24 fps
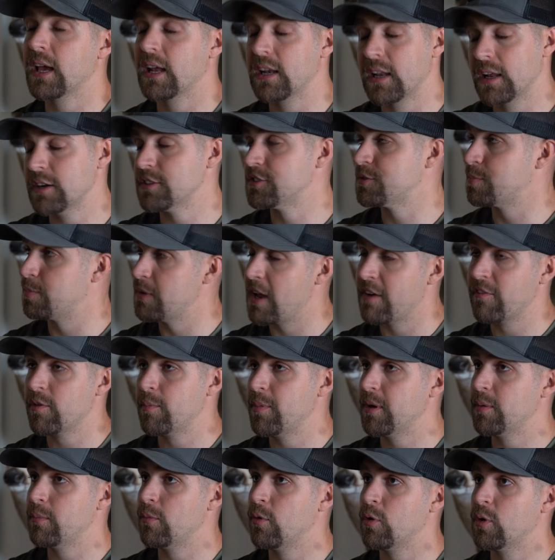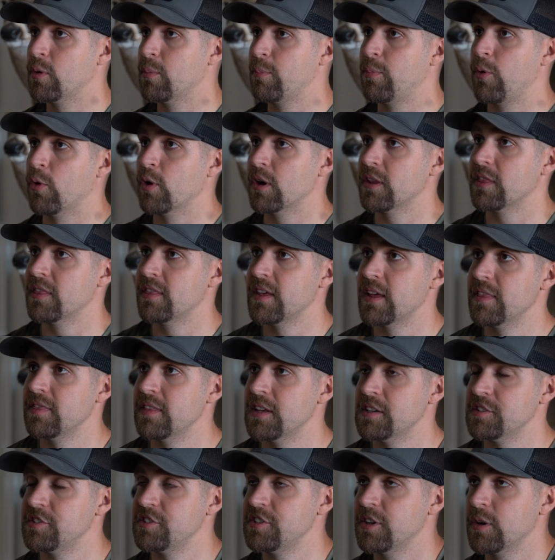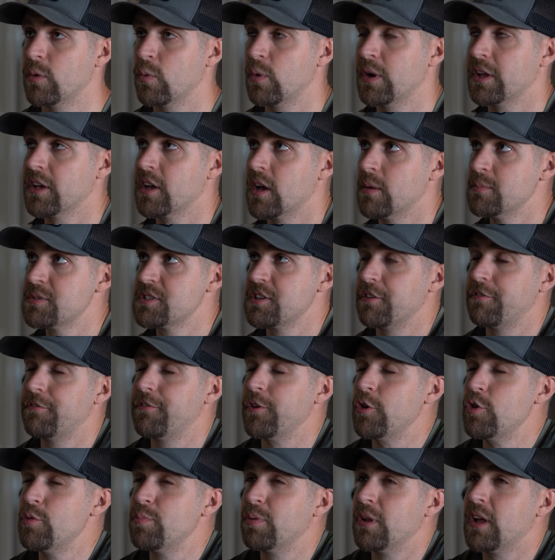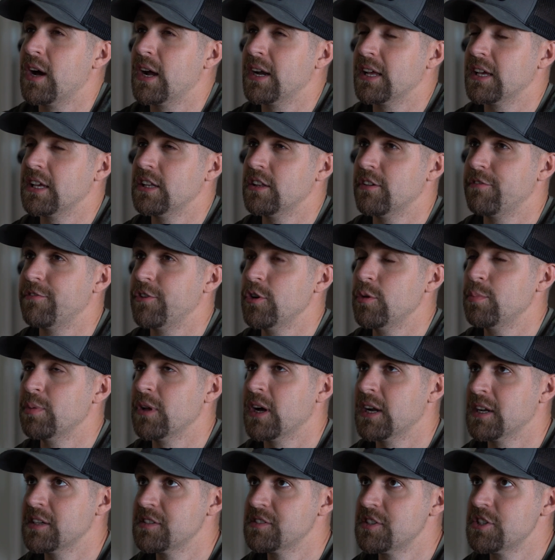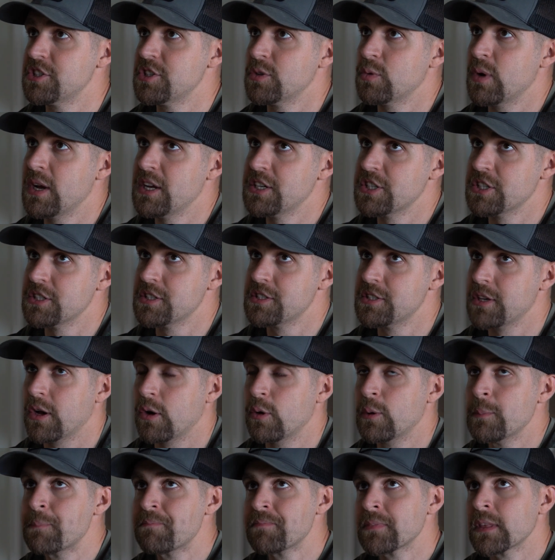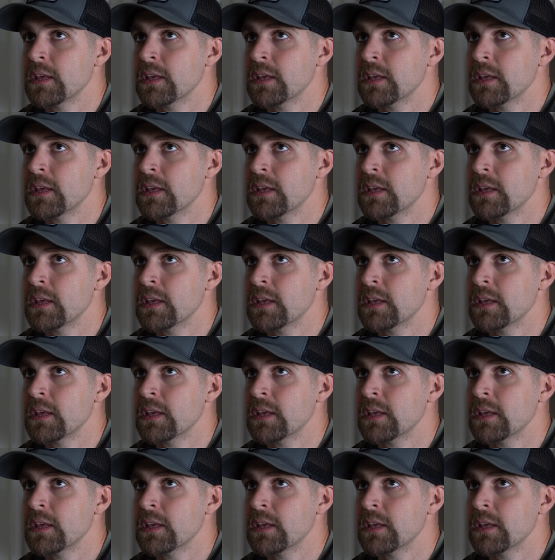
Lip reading: and there's never been more important than this year when it comes to food plotting and the food plotting situation. So